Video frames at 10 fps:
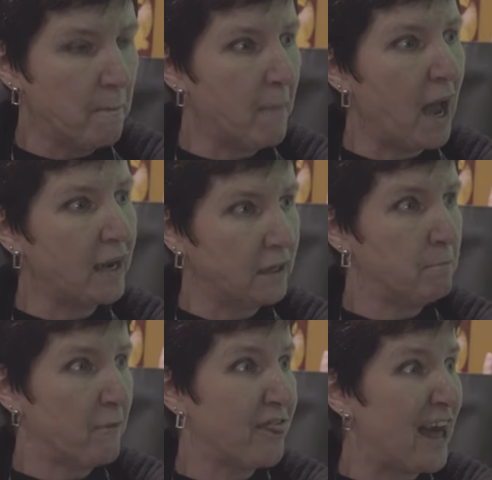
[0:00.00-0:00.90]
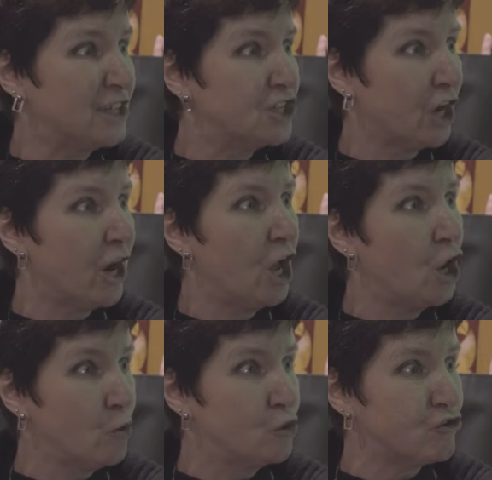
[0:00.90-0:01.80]
Mike Thatcher,
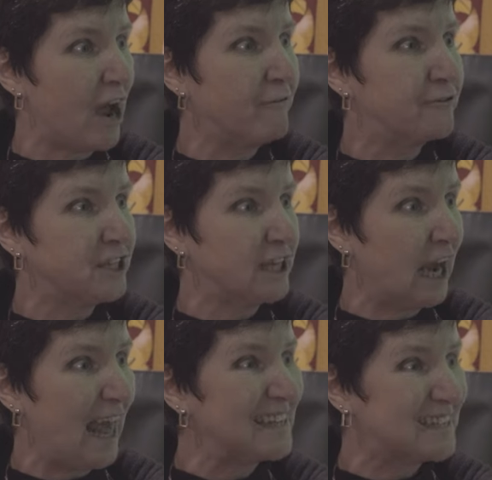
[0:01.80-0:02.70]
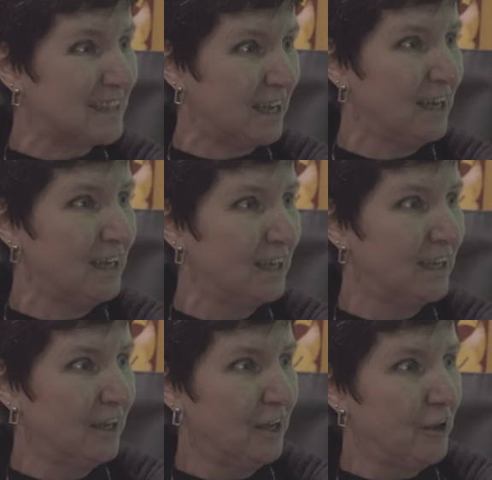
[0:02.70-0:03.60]
who drafted a letter
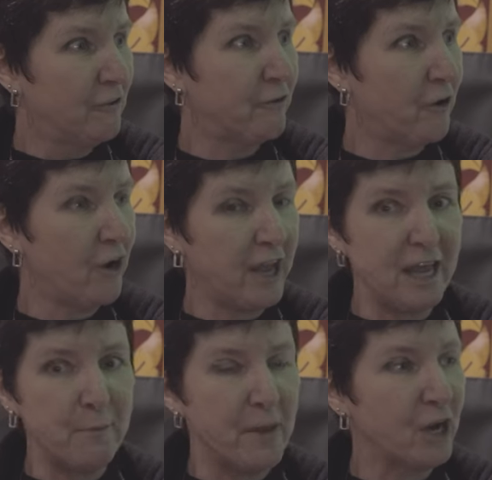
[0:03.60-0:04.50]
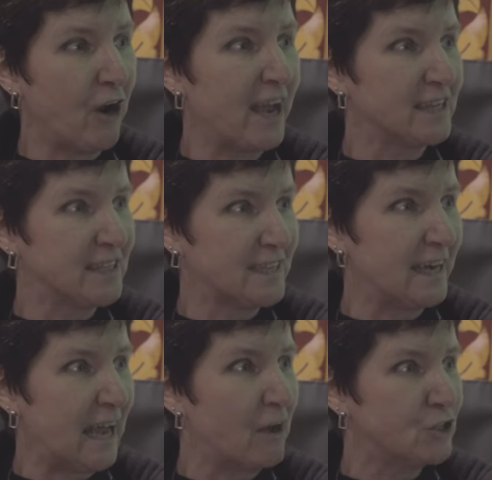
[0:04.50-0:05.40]
for Ian McGregor to
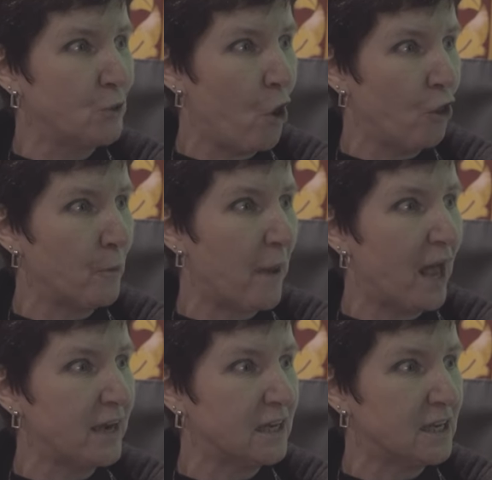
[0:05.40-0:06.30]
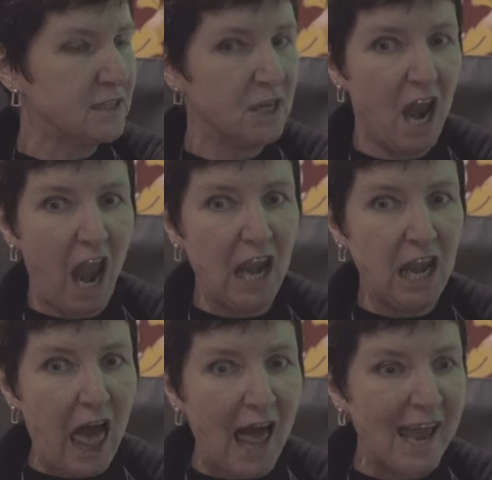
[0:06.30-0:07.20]
send out to all the miners,
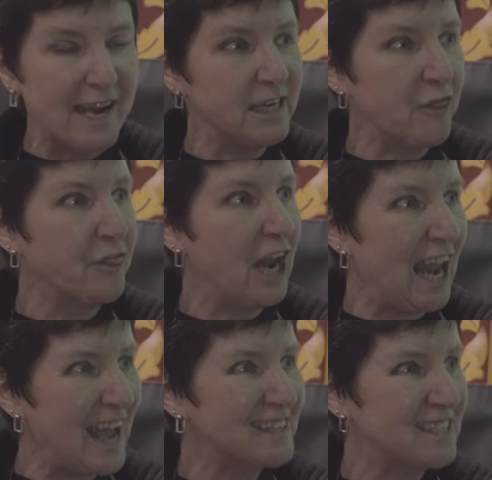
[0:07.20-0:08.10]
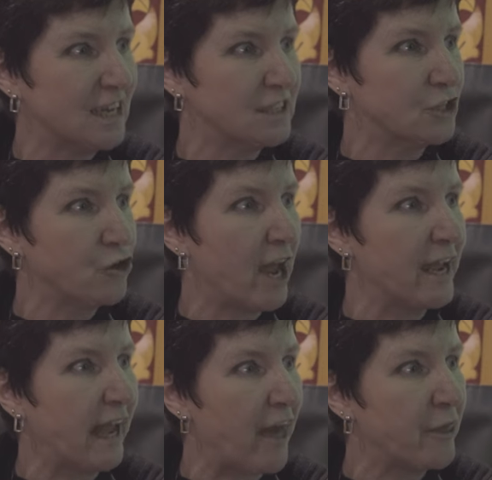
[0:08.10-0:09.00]
lied in the letter to try
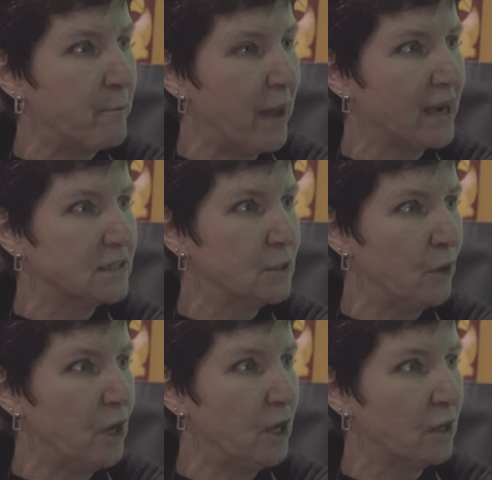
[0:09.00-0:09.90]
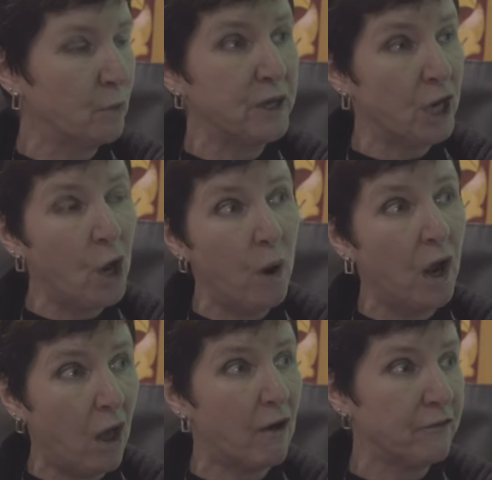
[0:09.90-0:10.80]
and get them back to work. We know a
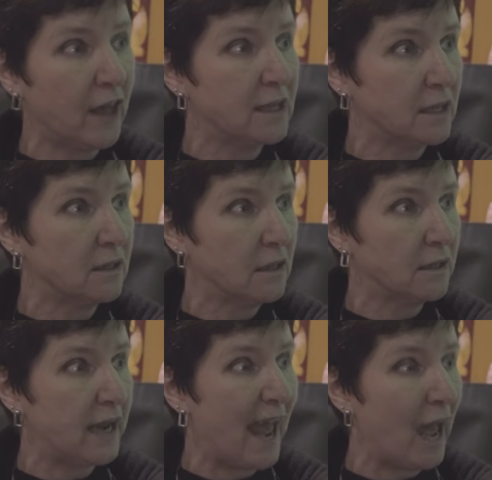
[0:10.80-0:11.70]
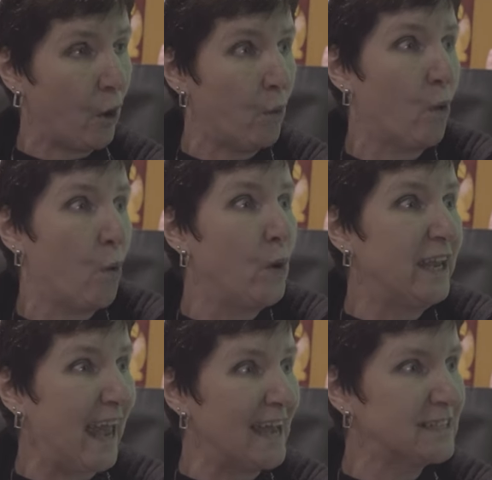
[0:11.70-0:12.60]
lot of that now. We
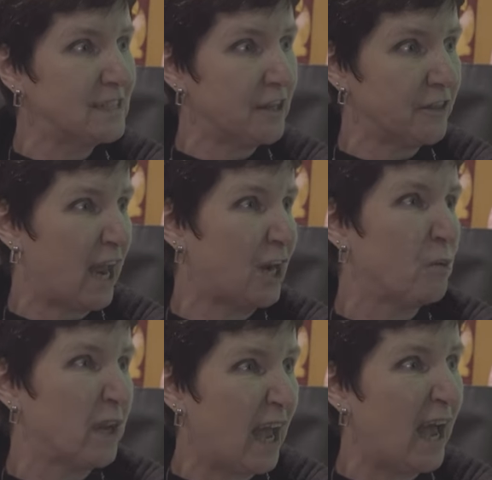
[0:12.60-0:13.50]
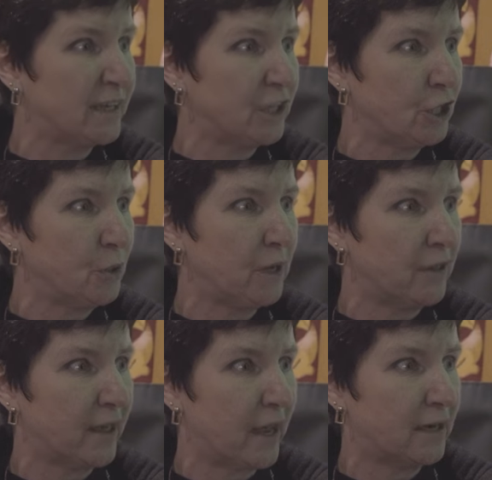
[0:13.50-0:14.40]
guessed it then and we kind of knew it
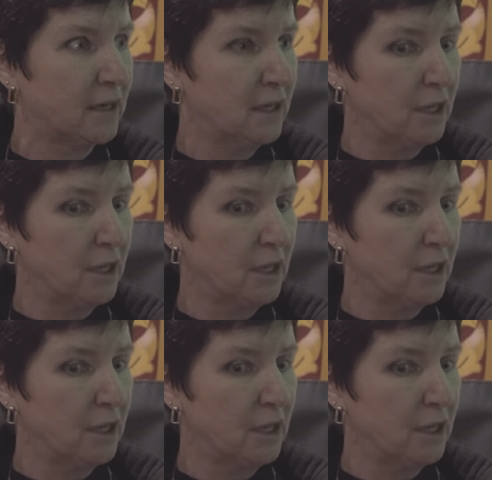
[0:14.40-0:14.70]
then.